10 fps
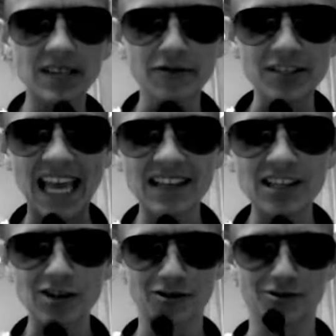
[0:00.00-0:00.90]
for 10
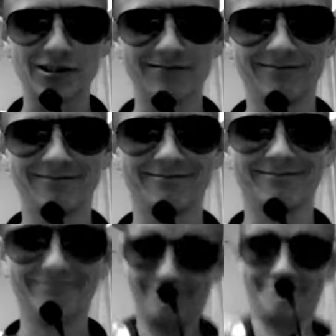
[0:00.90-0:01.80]
years.
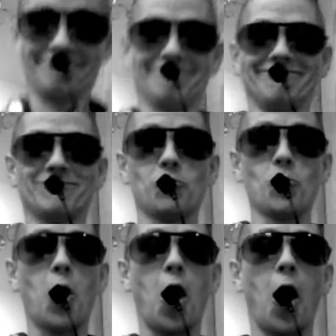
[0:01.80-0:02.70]

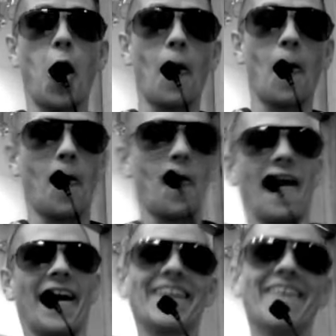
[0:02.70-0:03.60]
Whoa,
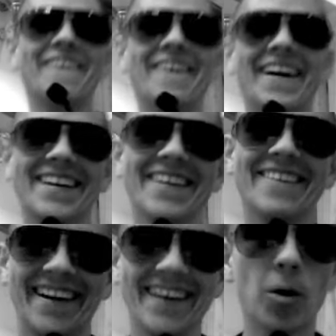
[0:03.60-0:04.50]
I know, I know,
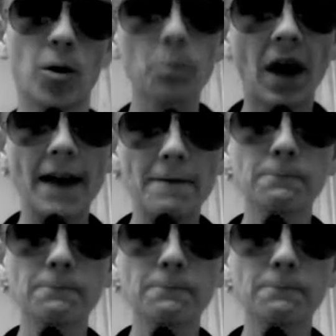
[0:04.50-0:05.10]
I know, but